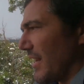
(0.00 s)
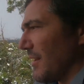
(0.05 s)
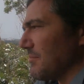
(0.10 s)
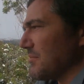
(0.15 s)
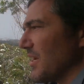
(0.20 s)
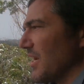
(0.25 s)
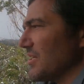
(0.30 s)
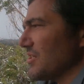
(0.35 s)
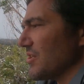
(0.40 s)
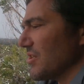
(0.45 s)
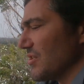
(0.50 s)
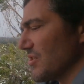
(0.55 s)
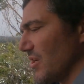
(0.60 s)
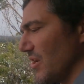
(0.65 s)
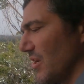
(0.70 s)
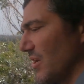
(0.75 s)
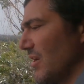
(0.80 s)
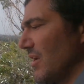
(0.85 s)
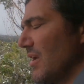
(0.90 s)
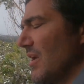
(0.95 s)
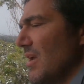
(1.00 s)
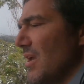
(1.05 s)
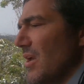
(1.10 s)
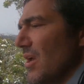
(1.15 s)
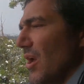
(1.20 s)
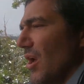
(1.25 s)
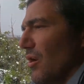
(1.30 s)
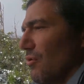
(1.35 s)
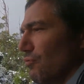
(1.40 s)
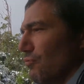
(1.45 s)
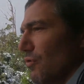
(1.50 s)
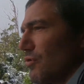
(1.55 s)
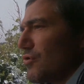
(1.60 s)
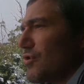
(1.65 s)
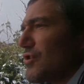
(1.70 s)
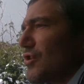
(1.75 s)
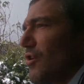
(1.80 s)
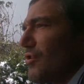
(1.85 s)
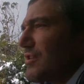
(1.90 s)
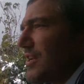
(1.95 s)
adaptations are
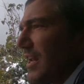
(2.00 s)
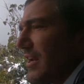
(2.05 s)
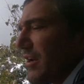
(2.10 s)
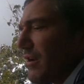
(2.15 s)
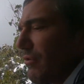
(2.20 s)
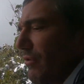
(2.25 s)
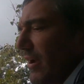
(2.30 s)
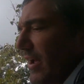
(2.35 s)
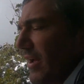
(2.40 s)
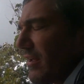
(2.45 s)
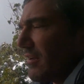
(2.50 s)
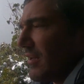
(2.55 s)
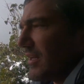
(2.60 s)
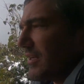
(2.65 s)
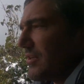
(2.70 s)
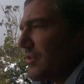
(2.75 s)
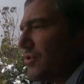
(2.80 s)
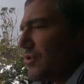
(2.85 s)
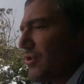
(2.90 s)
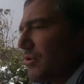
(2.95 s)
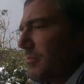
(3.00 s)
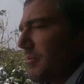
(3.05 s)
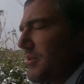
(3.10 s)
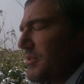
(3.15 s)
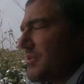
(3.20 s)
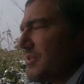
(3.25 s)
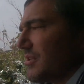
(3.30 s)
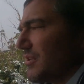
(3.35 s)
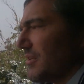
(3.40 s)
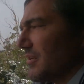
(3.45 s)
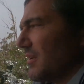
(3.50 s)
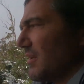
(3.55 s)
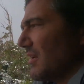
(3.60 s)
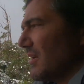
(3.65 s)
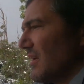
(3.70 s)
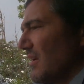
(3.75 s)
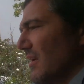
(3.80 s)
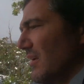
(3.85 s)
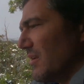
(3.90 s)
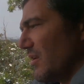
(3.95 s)
rootstocks underground, lignotubers, that
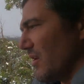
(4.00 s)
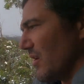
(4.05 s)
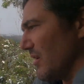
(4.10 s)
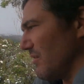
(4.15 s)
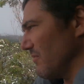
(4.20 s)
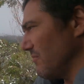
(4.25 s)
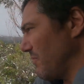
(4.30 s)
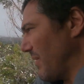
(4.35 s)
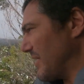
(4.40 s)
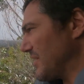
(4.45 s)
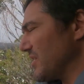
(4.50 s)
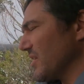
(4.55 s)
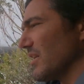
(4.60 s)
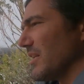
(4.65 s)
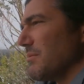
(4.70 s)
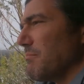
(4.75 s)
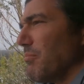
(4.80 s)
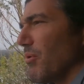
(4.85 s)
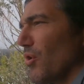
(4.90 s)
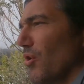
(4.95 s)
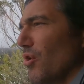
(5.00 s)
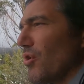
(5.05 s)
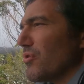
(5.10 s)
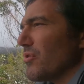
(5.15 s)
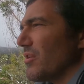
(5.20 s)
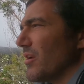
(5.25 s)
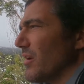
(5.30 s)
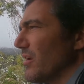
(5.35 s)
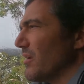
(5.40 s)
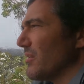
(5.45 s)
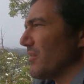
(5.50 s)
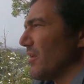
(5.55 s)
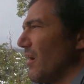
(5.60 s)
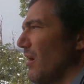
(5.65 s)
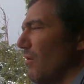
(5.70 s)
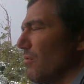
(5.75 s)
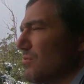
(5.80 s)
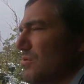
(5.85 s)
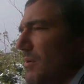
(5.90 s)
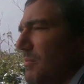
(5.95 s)
you can basically burn the
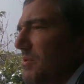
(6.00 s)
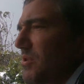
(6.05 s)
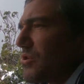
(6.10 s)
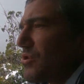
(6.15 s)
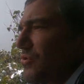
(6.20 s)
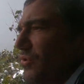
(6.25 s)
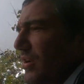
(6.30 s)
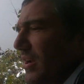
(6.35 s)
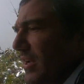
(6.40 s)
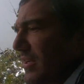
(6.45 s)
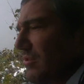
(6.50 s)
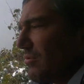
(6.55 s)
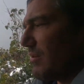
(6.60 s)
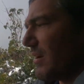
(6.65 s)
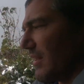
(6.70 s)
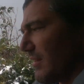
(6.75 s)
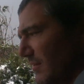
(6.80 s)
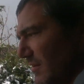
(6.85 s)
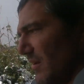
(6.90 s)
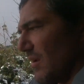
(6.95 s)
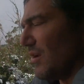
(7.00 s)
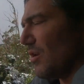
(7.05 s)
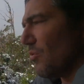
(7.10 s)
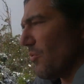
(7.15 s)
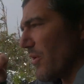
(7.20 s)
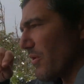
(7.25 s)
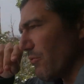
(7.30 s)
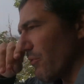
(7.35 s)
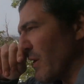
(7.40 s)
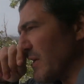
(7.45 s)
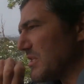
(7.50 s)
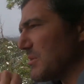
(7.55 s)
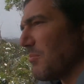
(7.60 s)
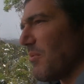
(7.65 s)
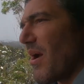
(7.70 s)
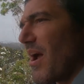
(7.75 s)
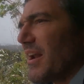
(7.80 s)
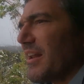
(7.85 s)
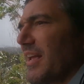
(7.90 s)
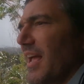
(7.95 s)
whole top of the tree and you'll get quick
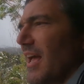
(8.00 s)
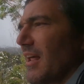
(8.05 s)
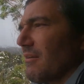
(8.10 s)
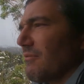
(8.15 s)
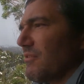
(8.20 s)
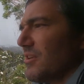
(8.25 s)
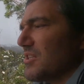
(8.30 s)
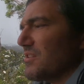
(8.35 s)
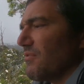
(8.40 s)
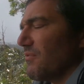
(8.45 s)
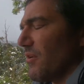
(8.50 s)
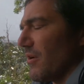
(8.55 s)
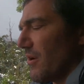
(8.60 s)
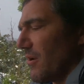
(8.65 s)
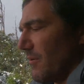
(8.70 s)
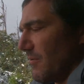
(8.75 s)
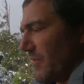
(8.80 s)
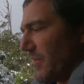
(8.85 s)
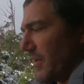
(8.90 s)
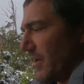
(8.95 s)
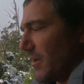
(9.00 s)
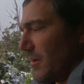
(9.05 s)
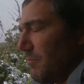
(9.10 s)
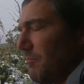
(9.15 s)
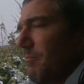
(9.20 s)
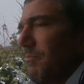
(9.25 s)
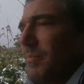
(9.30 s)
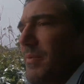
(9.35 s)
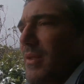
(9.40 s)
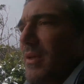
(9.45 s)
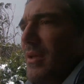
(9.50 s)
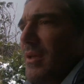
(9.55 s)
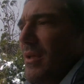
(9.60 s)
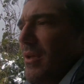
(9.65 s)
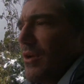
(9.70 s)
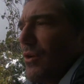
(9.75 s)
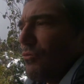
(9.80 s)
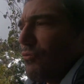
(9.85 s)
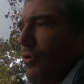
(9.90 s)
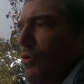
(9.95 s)
resprouting out of the
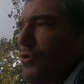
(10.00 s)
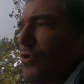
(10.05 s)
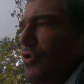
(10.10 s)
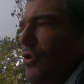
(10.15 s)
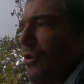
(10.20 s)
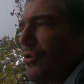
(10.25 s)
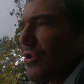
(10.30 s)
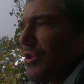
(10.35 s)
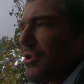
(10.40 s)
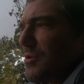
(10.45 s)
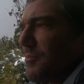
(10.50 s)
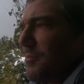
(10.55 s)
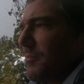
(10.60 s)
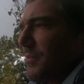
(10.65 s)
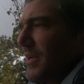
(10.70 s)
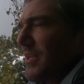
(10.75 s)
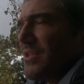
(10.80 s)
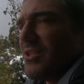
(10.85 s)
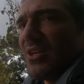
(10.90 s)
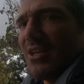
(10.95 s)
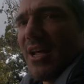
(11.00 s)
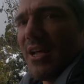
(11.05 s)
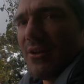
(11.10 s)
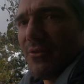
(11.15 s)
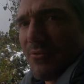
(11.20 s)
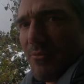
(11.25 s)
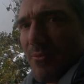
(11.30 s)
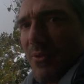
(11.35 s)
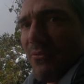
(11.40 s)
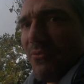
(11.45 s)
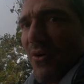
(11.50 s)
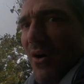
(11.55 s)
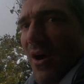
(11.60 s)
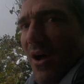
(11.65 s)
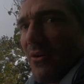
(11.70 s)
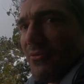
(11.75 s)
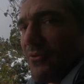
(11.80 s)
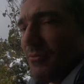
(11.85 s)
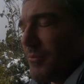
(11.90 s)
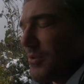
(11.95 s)
rootstock that's insulated from the
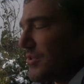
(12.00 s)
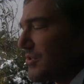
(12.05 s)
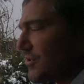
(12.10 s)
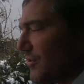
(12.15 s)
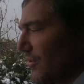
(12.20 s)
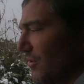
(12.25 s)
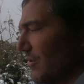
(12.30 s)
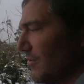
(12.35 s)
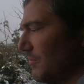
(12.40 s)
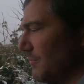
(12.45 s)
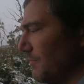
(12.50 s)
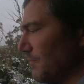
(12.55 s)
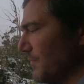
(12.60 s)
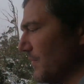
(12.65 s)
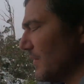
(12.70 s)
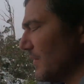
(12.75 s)
fire from the soil.